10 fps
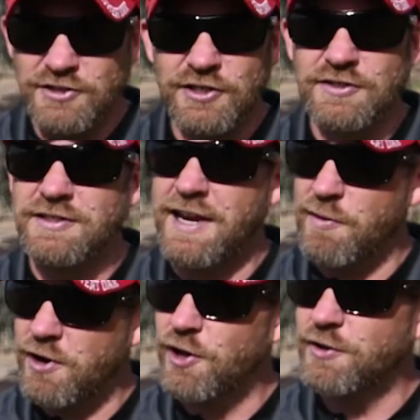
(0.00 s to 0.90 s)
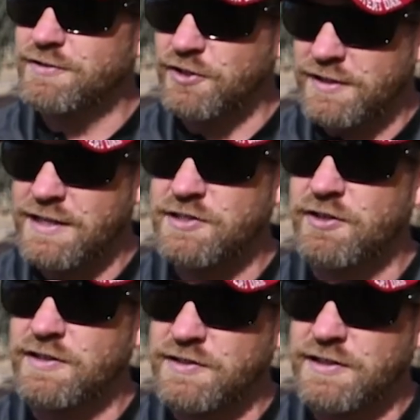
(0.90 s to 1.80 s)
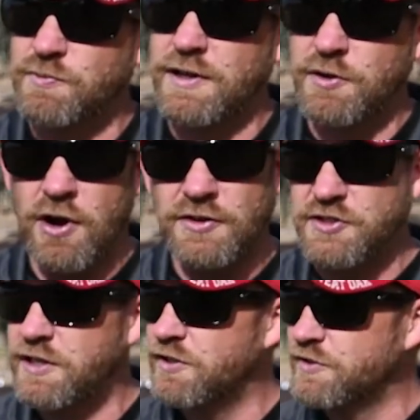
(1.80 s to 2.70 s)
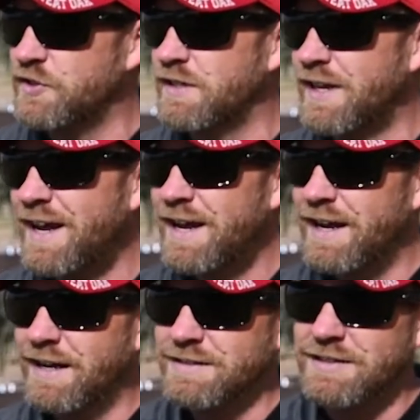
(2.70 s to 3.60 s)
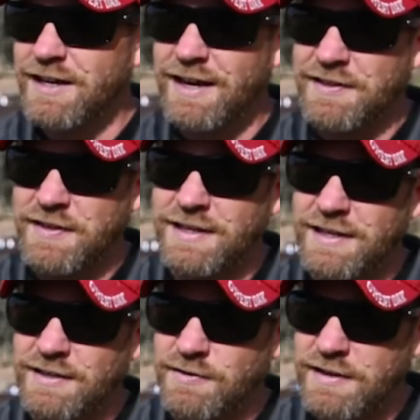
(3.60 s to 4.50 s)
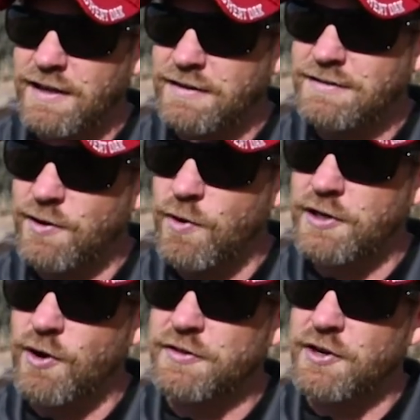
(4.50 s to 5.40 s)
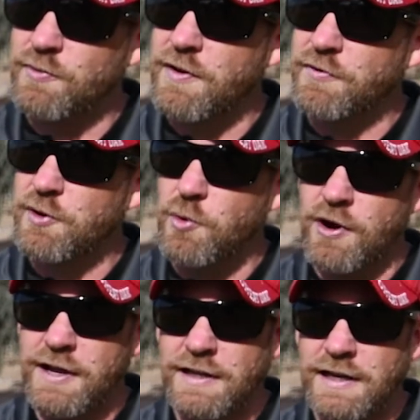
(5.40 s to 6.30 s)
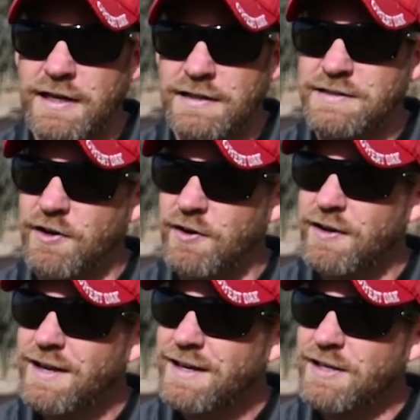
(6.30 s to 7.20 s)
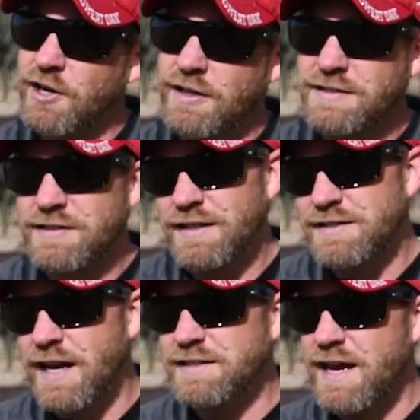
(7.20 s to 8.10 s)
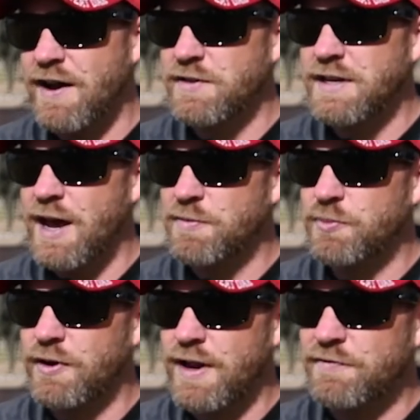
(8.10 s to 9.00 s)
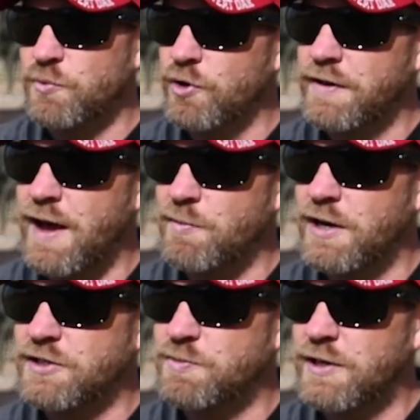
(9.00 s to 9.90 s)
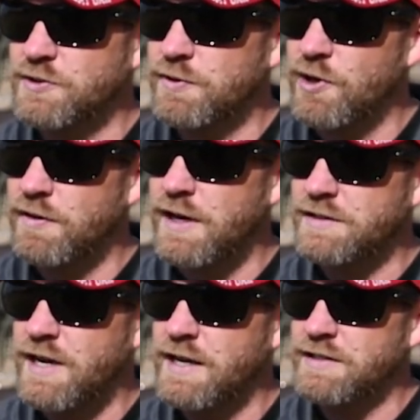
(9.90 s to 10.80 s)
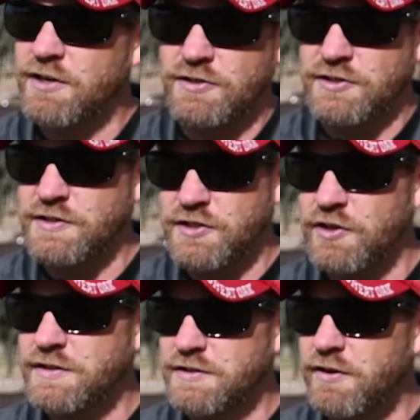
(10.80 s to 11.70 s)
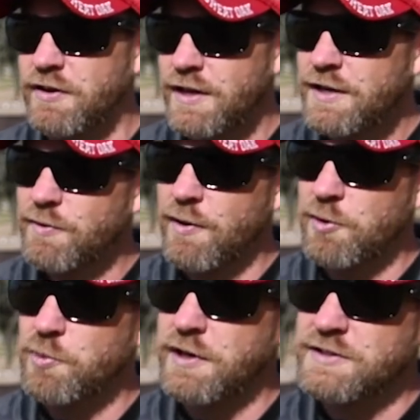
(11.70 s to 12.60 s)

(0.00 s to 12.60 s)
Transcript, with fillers: Shields and Cameron Hilton took that seriously. It's why they're all seniors, and, and uh, I think he they, they want to go out there and run for their boy, and they did. So, you know, it's, it's nice to have the depth. We don't have to worry that much because we know the next guys enter just as good, so we were able to put in